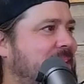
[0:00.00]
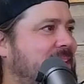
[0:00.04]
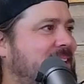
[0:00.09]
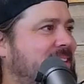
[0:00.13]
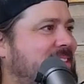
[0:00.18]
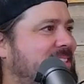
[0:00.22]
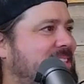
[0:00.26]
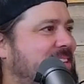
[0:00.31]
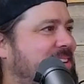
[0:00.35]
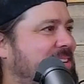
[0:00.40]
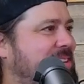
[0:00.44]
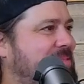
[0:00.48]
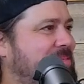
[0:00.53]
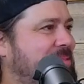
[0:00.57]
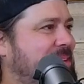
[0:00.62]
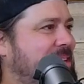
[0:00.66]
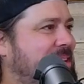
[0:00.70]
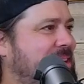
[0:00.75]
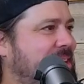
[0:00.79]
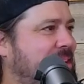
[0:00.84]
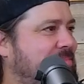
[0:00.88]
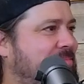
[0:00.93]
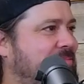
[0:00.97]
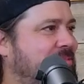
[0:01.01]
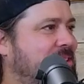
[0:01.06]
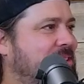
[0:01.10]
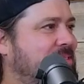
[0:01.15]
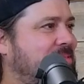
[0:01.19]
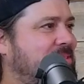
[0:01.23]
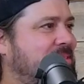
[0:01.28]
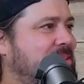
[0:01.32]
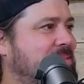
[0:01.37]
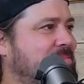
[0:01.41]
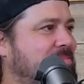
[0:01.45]
my ex. You know what I mean? Yeah. Like I'm
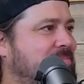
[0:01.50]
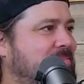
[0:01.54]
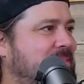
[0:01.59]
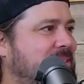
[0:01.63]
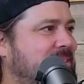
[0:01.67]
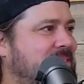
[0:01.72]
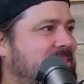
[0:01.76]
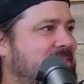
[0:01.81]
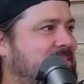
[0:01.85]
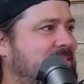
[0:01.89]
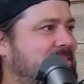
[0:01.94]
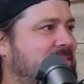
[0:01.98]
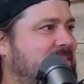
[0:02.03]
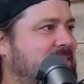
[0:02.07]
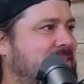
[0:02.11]
friends with them. That's